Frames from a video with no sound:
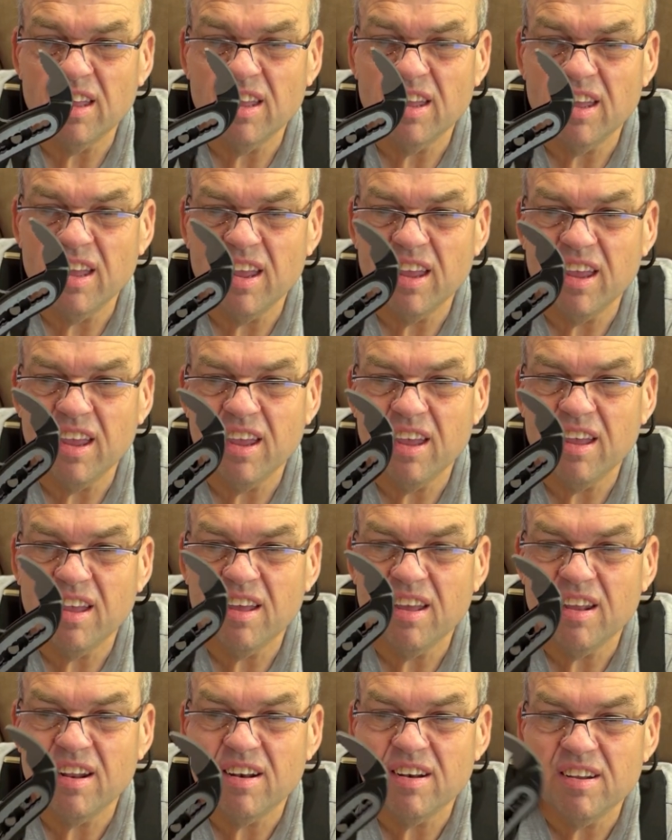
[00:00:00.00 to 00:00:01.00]

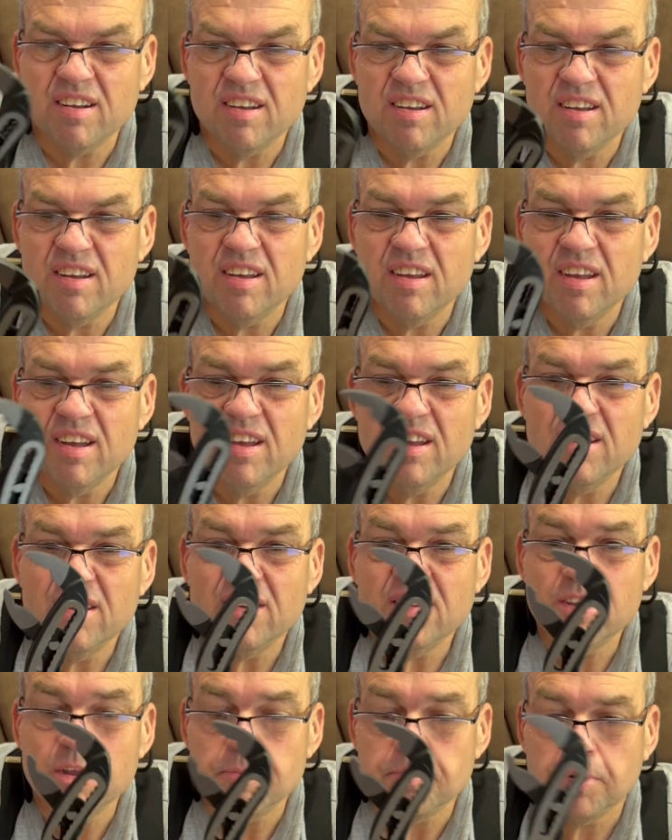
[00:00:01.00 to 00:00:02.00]
and
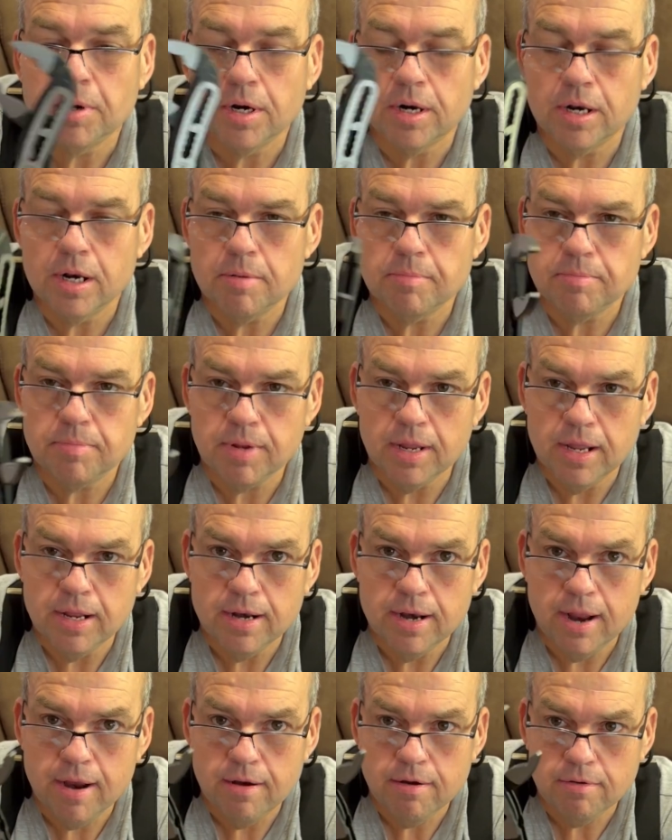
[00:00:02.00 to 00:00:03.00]
you put it in
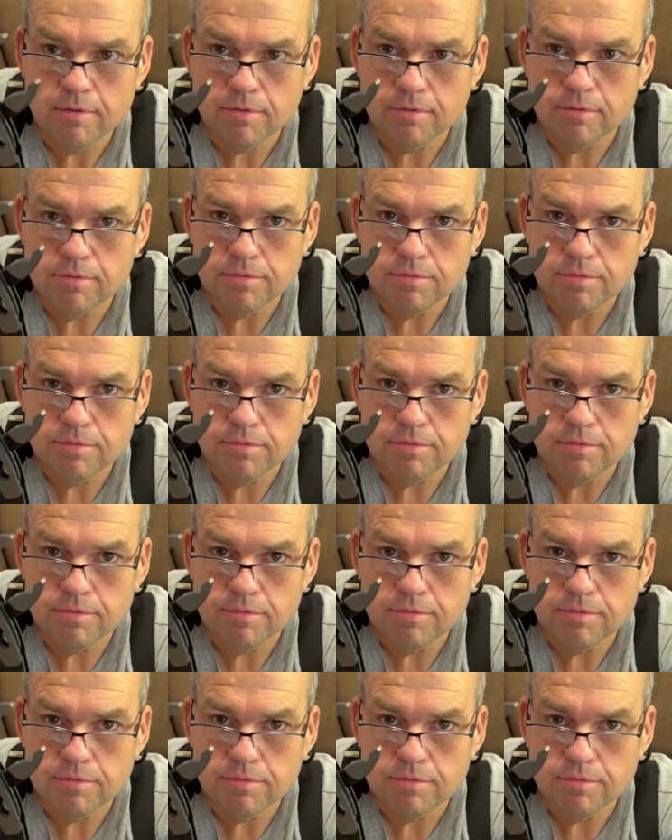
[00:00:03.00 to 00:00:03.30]
there,